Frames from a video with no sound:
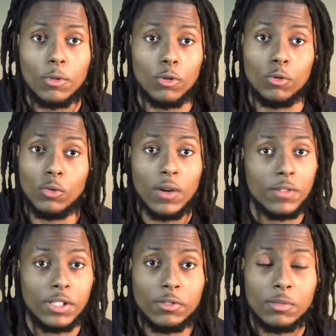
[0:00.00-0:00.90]
or whoever
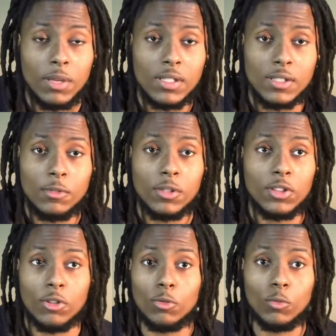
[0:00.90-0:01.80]
she was messing
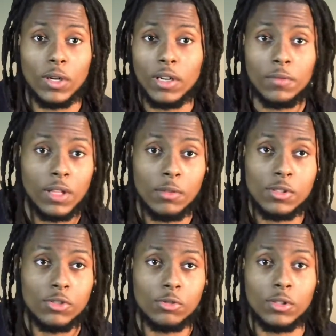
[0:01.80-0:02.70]
with, or whatever they
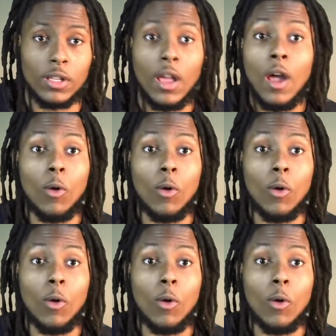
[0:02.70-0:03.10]
was doing,